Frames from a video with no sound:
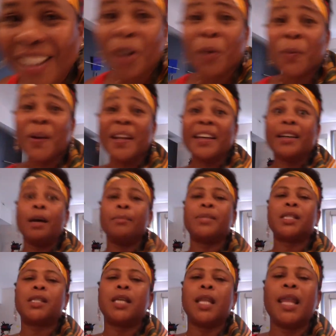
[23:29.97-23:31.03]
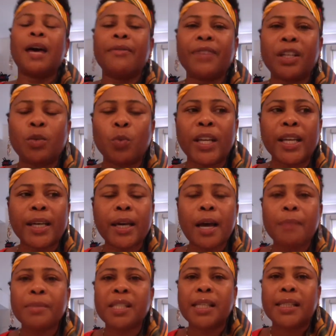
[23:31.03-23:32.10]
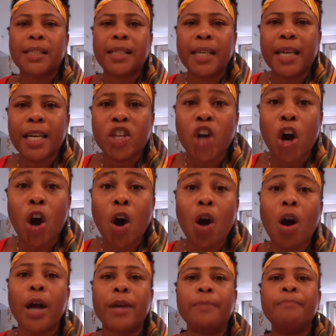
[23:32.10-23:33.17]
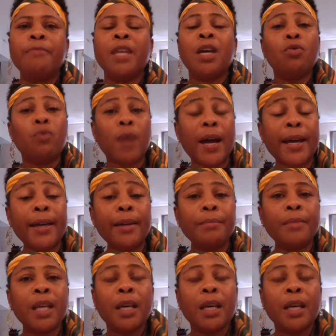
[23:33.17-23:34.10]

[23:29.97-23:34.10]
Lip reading: When it comes to loving, when it comes to seeing your heart, right?